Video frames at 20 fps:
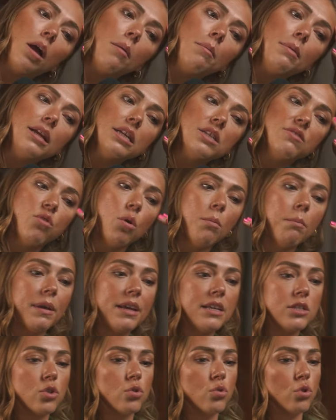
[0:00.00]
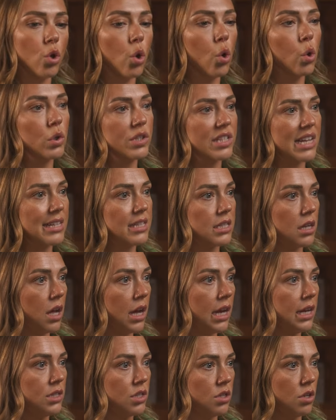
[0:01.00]
company it's from, but it's called core
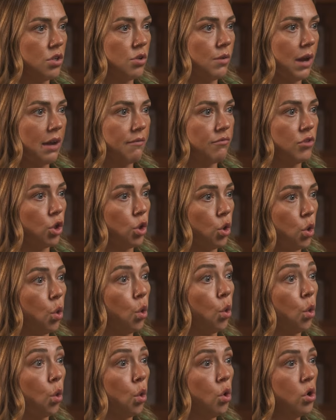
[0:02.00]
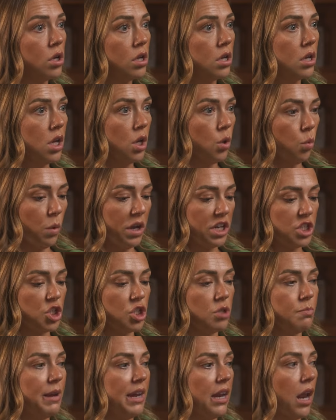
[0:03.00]
satellite. So you have the core, which
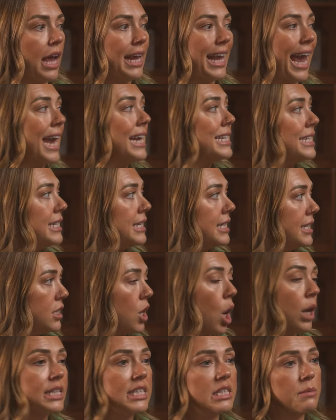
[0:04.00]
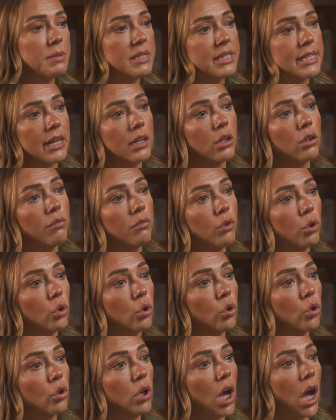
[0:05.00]
should be like 80 to 90% of
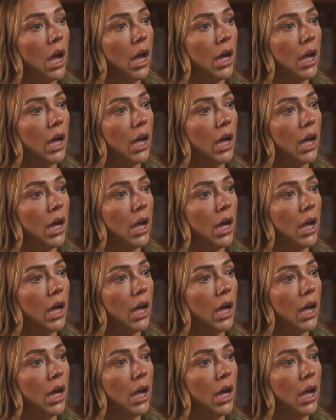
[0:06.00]
your